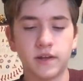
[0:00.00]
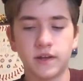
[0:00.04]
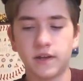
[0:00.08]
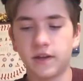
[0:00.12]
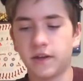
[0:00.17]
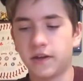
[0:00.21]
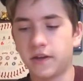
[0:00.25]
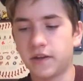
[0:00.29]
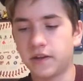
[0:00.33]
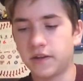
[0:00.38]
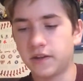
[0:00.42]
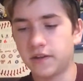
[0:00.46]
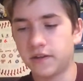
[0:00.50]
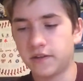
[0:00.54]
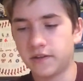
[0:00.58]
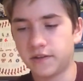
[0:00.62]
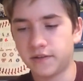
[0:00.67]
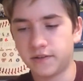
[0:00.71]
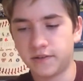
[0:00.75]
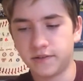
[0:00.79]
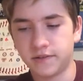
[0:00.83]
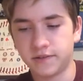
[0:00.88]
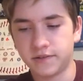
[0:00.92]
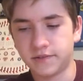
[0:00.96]
and
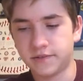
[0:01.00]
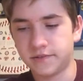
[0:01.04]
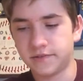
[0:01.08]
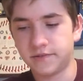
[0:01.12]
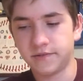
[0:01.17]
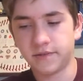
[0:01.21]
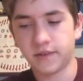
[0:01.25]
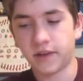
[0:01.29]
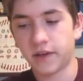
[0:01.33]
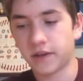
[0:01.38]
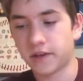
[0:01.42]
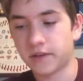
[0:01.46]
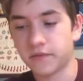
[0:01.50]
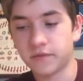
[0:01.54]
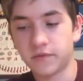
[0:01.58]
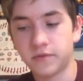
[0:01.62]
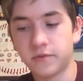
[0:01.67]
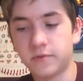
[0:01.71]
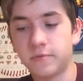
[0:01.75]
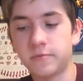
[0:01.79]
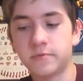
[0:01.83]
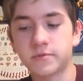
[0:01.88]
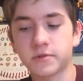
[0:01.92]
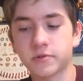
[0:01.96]

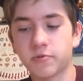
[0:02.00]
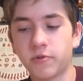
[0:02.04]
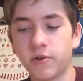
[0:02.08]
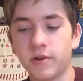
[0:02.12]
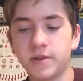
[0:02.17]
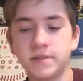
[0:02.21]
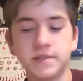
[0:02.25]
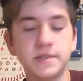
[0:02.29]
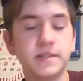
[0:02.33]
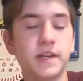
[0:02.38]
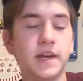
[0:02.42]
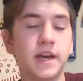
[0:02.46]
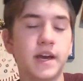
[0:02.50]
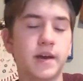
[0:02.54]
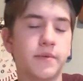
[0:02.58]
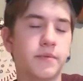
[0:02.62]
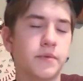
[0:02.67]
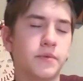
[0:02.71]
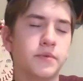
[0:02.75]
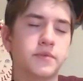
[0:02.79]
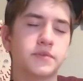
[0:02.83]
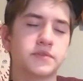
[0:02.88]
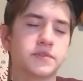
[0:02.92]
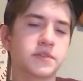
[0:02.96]
it was a crazy game.
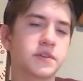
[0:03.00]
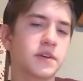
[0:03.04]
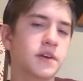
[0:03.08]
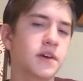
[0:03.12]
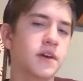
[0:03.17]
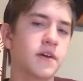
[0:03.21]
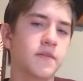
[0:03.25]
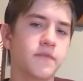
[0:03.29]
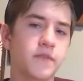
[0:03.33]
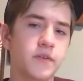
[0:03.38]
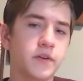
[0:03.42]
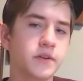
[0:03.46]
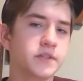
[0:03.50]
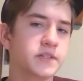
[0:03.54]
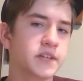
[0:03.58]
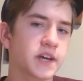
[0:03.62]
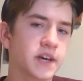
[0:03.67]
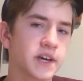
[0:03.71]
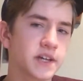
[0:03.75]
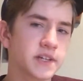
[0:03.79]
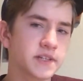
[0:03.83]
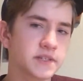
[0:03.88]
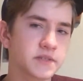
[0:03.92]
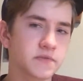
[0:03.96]
It was very
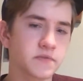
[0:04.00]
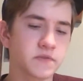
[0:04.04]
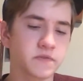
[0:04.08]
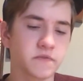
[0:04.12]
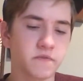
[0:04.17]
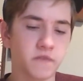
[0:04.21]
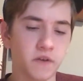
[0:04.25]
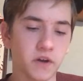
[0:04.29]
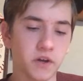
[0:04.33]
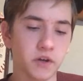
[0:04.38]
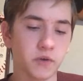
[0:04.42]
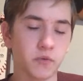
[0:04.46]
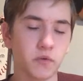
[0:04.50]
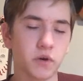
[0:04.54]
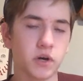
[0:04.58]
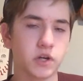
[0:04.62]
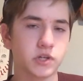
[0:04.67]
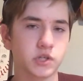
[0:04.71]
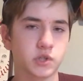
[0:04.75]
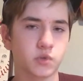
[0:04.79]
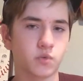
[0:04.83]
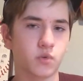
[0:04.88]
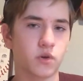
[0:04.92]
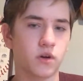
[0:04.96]
tense. It was fun to
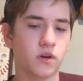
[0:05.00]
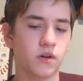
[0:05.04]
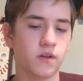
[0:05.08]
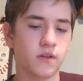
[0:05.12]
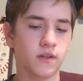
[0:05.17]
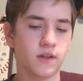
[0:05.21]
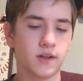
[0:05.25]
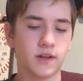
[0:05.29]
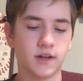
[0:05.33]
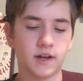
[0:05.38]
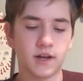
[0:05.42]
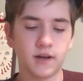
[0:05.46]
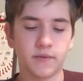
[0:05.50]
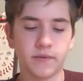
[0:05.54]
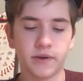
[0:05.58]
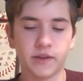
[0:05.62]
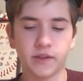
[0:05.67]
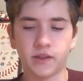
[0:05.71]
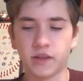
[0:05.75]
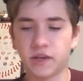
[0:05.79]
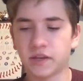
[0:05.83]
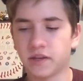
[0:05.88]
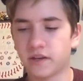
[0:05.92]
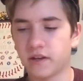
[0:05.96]
watch as well.
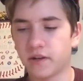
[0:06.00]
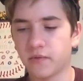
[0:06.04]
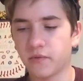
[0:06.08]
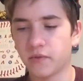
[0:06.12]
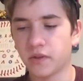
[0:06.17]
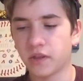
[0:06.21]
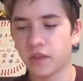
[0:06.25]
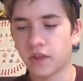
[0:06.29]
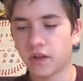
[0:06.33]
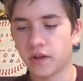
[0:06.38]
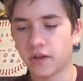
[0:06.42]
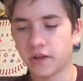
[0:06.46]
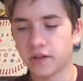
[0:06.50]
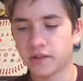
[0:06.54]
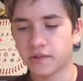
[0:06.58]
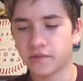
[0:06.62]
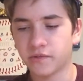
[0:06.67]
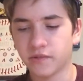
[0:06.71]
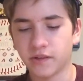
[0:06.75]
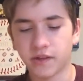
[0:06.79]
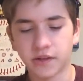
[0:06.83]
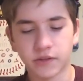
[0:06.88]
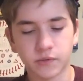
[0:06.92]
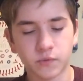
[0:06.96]
I really
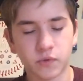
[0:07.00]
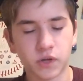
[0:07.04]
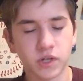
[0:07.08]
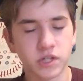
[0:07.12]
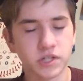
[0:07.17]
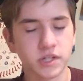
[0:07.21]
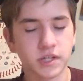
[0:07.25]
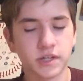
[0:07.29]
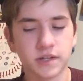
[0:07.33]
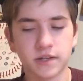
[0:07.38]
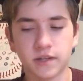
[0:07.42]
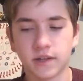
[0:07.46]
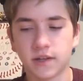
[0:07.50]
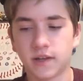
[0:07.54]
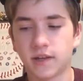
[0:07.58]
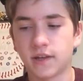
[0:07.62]
liked watching it.